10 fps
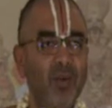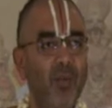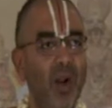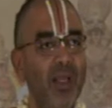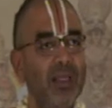
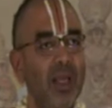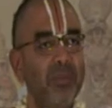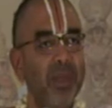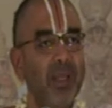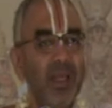What is
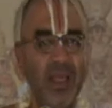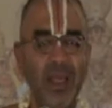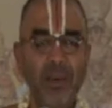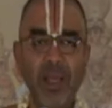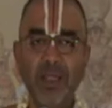happening?
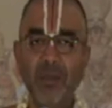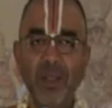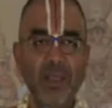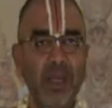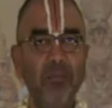There has to
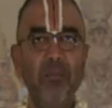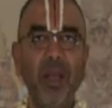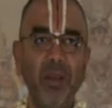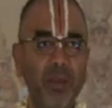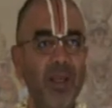be some
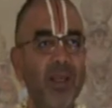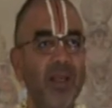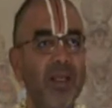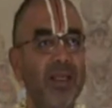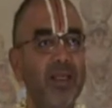bribing.
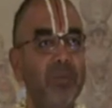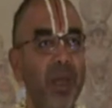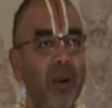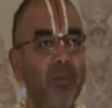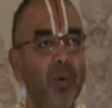This
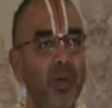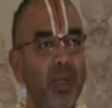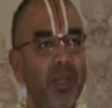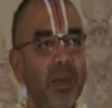bamboo tree